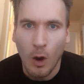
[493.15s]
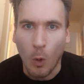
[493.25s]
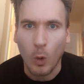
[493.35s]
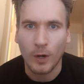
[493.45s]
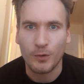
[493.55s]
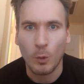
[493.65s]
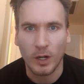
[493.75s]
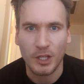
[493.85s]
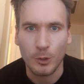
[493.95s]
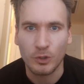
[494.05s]
Or if you
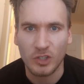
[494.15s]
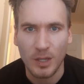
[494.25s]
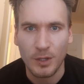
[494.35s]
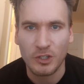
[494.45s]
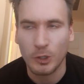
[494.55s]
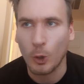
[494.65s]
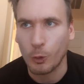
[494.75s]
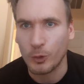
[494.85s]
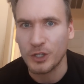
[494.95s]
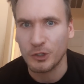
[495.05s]
want to use
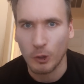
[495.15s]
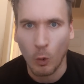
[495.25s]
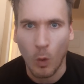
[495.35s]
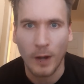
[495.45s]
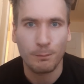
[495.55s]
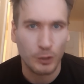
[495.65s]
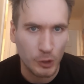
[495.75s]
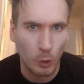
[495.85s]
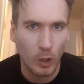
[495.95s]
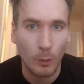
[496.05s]
CB0301
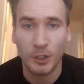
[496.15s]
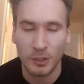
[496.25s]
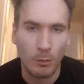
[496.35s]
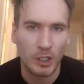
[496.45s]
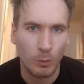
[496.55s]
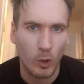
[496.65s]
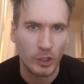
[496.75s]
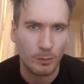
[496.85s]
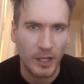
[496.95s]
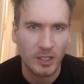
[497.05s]
Breezula, which is much more
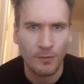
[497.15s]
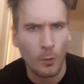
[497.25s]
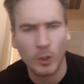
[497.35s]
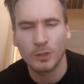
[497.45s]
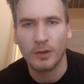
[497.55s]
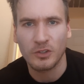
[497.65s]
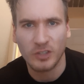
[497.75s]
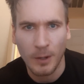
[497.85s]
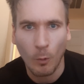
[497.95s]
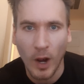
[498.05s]
expensive and works about the
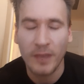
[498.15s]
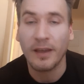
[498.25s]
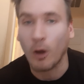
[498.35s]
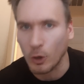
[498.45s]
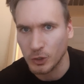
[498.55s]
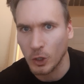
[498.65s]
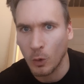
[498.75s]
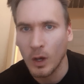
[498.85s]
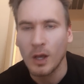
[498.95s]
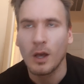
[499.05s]
same way, that
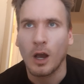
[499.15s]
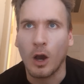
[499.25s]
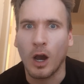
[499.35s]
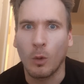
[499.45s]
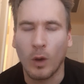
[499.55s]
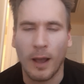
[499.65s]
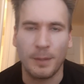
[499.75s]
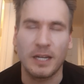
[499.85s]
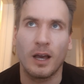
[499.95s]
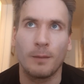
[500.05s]
also, uh, I
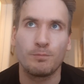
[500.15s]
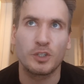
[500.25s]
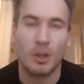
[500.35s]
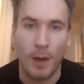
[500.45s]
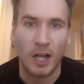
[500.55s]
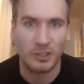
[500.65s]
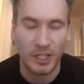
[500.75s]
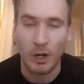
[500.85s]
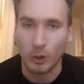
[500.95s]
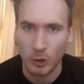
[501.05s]
mean, um,
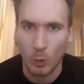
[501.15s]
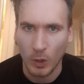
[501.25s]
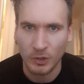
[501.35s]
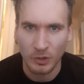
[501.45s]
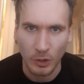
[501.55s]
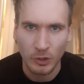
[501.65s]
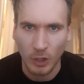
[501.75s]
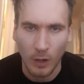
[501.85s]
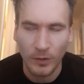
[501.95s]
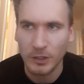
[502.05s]
also works as a good
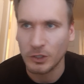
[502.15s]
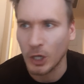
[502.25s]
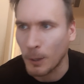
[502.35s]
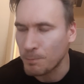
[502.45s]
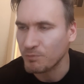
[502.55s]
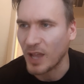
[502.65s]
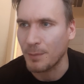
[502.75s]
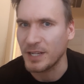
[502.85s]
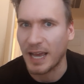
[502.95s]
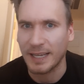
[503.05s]
solvent. So I
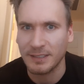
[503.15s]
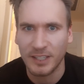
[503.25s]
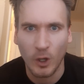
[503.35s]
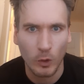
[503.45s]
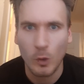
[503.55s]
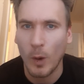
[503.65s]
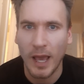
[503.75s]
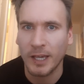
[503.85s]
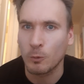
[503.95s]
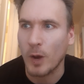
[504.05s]
mean, I guess the only
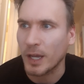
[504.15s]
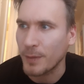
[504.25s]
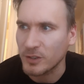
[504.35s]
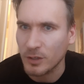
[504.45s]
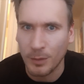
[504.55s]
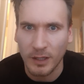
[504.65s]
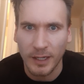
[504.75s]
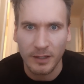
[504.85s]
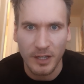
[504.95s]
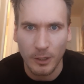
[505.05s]
way I can recommend something
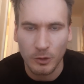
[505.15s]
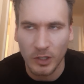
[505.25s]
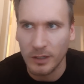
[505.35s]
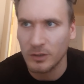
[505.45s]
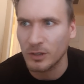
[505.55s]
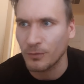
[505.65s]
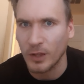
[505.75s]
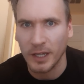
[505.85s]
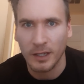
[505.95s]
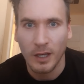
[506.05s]
like adenosine is if,
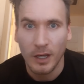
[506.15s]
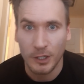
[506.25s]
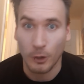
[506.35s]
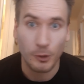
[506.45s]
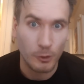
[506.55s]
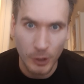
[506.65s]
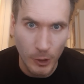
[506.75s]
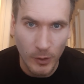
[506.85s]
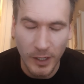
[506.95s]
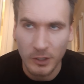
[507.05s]
like, you know, you're
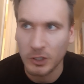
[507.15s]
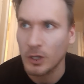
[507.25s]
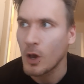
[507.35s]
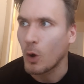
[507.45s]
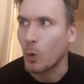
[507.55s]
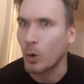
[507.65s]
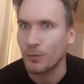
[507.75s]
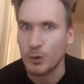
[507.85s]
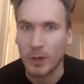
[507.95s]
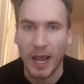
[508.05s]
curious, or
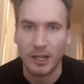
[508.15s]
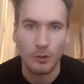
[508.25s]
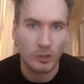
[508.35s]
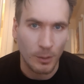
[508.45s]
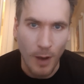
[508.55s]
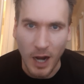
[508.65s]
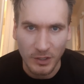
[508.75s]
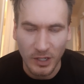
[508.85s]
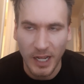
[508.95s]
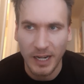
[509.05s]
if you can't use
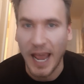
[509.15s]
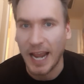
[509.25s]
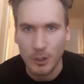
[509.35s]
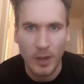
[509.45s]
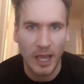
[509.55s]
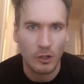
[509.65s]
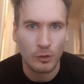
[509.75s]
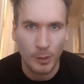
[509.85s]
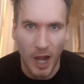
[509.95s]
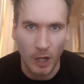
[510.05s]
stemoxydine and you can't
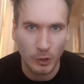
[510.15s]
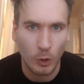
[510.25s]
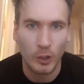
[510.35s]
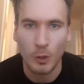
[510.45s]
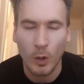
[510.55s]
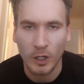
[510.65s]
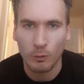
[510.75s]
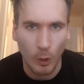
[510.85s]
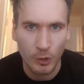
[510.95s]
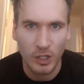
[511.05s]
use minoxidil and you want a
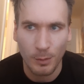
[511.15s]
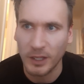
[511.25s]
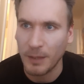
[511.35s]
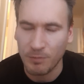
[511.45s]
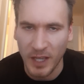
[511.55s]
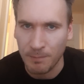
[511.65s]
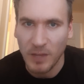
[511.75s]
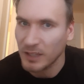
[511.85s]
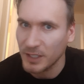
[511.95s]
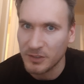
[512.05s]
growth stimulant, then
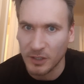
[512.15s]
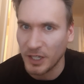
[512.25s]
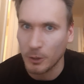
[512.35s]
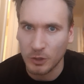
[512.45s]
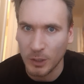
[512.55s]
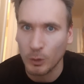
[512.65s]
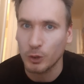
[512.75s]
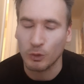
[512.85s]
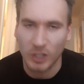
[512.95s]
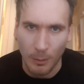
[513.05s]
at least adenosine will
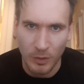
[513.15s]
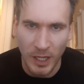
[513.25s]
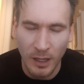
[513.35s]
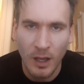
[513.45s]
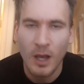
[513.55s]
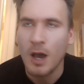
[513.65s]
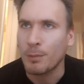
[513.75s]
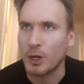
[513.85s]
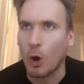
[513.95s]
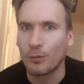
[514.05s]
do something.
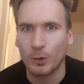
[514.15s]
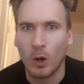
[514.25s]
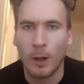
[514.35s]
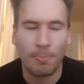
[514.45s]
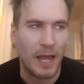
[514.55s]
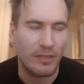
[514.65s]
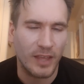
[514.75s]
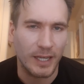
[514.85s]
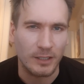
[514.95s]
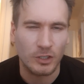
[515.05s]
But overall, I
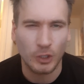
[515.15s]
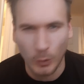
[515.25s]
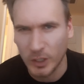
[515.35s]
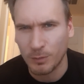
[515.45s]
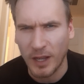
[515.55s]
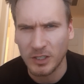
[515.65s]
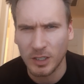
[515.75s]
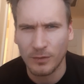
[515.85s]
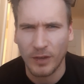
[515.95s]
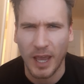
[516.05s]
think it's too
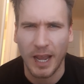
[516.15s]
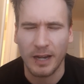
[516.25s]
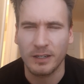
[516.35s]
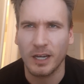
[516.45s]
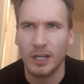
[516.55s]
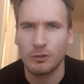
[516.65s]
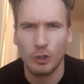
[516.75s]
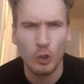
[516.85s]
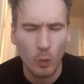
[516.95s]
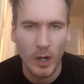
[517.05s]
expensive and uh,
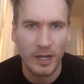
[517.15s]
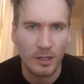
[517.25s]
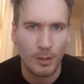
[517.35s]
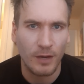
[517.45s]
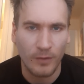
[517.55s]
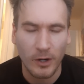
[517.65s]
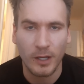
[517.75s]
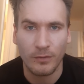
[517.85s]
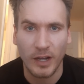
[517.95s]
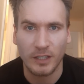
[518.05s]
too weak to be a
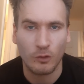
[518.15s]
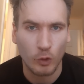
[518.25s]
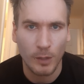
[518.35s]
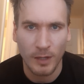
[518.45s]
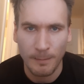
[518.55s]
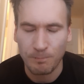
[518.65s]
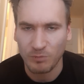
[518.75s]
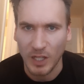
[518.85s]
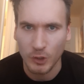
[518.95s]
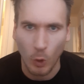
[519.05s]
very effective treatment.
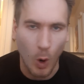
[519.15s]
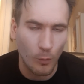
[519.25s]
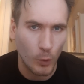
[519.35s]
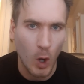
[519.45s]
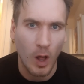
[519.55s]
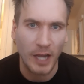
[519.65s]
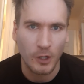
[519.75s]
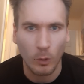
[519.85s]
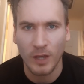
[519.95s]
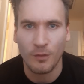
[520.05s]
So overall, I
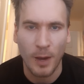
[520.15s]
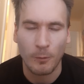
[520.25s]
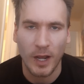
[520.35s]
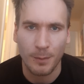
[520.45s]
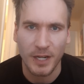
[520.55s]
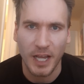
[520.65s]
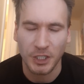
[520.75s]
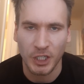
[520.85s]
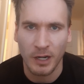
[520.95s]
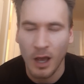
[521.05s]
don't give it my
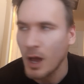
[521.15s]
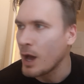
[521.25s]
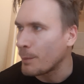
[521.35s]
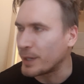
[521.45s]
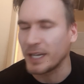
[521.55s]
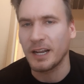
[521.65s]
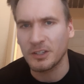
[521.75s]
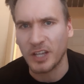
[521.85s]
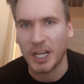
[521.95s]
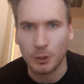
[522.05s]
recommendation, but it
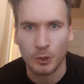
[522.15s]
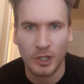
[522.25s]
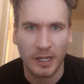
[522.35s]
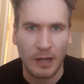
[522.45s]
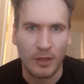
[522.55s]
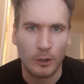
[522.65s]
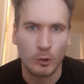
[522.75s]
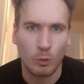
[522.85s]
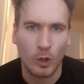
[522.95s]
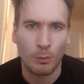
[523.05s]
is interesting, and I thought it
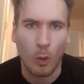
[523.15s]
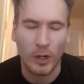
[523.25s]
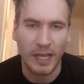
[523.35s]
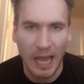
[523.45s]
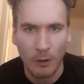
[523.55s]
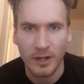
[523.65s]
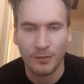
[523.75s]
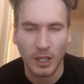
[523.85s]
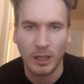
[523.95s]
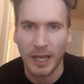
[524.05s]
was worth pointing out
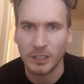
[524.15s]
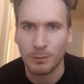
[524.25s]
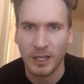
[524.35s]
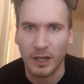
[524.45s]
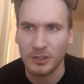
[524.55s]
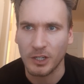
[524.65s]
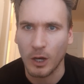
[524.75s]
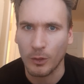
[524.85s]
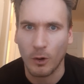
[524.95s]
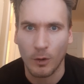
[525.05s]
nevertheless, because, you
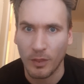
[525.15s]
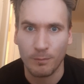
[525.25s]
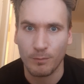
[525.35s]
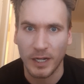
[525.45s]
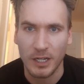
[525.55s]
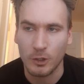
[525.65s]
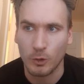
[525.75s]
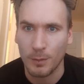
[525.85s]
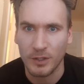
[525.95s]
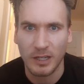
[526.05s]
know, there aren't that many
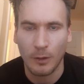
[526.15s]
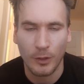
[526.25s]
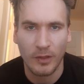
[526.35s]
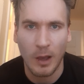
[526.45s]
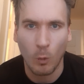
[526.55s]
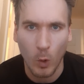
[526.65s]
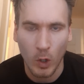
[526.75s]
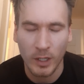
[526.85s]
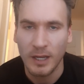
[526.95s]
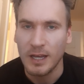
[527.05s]
treatments out there that
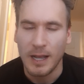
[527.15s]
work.